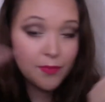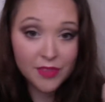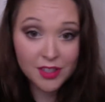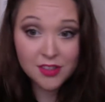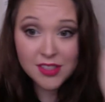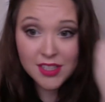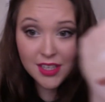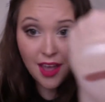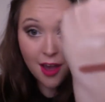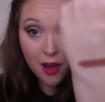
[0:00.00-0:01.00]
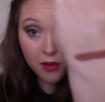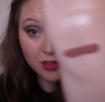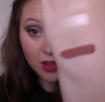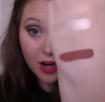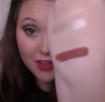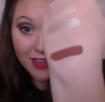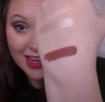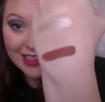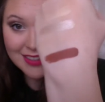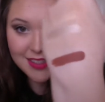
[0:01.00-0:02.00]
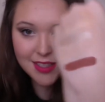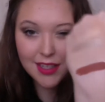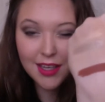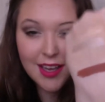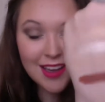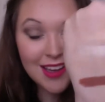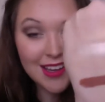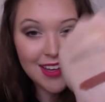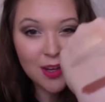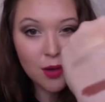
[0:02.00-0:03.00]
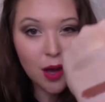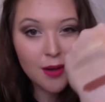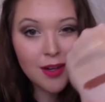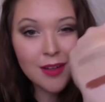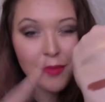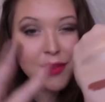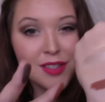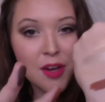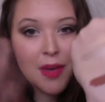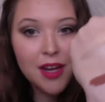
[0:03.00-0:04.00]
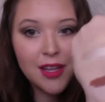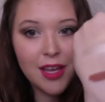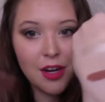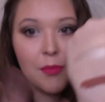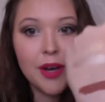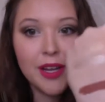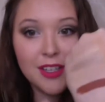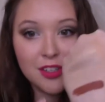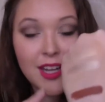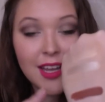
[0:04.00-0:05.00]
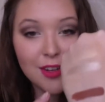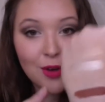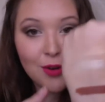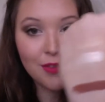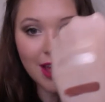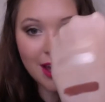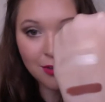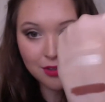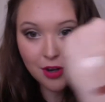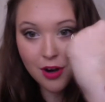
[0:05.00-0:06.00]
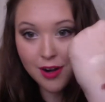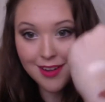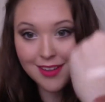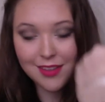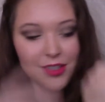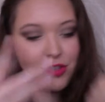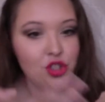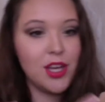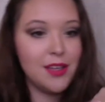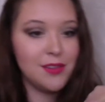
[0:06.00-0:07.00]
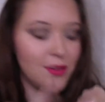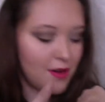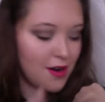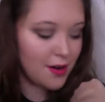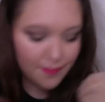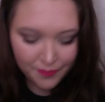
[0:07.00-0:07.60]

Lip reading: You see how dark that is? See, I'm going to talk about it later, but take note of how dark these shades are.